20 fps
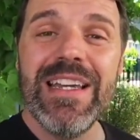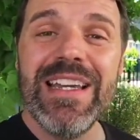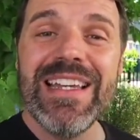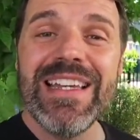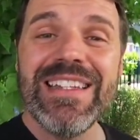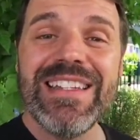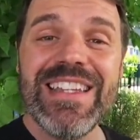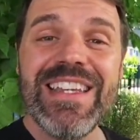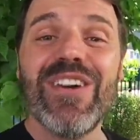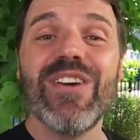
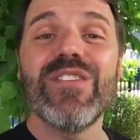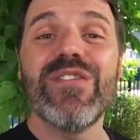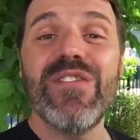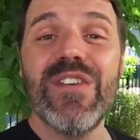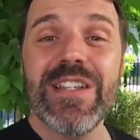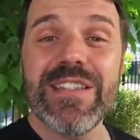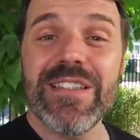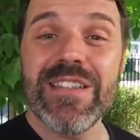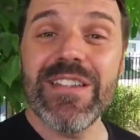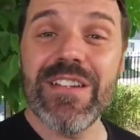
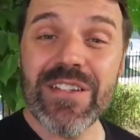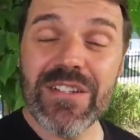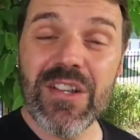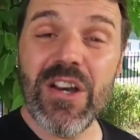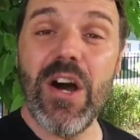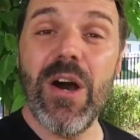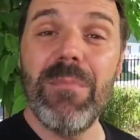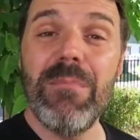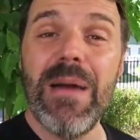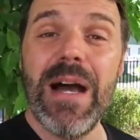
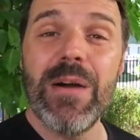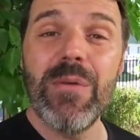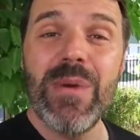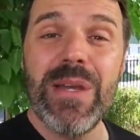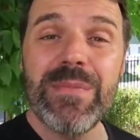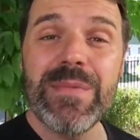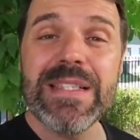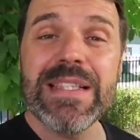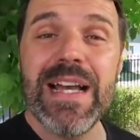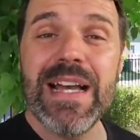dionforster.com, my
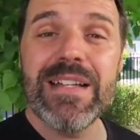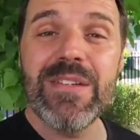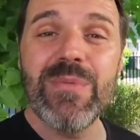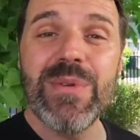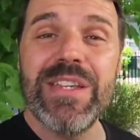website,